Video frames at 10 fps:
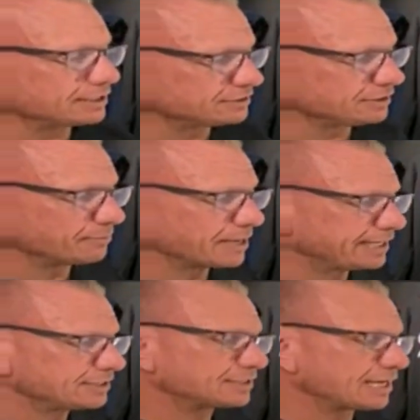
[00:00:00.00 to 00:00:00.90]
you
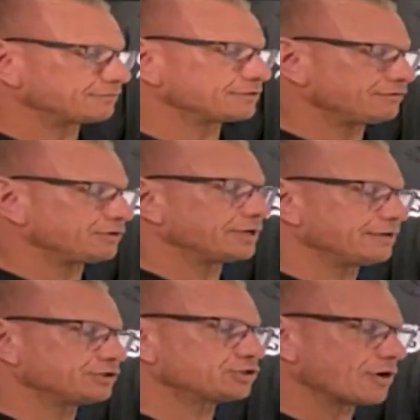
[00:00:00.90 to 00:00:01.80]
may just have, if
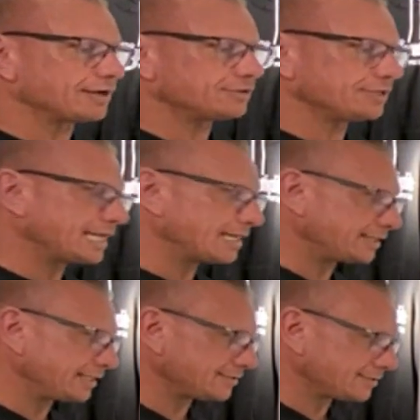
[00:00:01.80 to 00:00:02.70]
you're trying to get
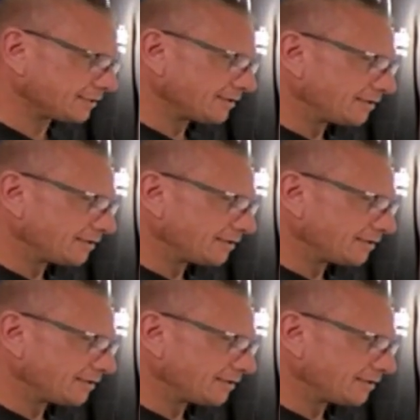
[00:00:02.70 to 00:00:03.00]
this